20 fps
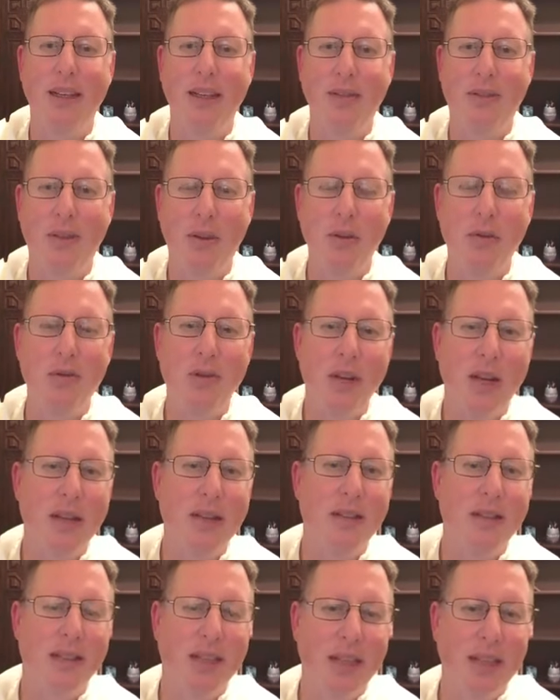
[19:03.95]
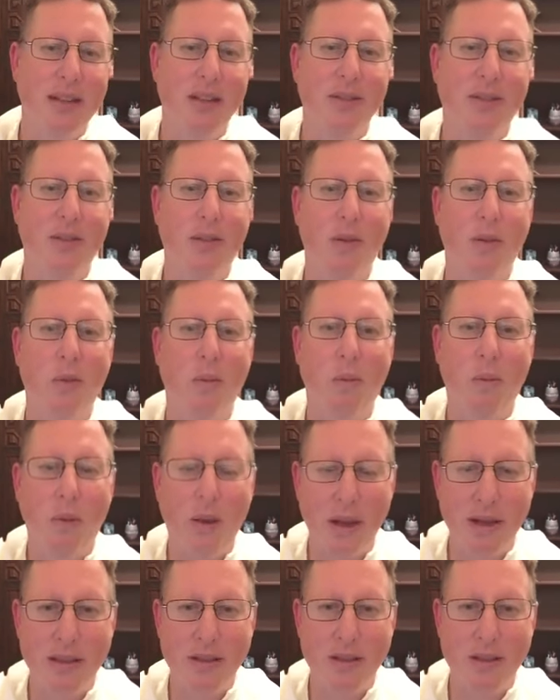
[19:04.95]
if you just give
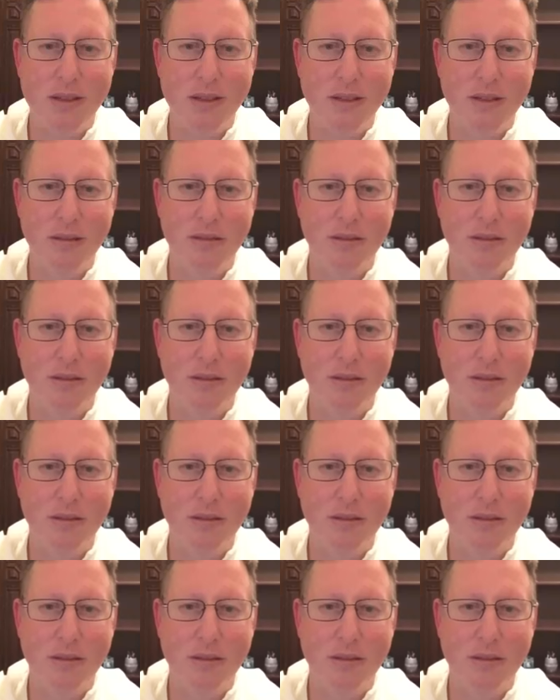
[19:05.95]
once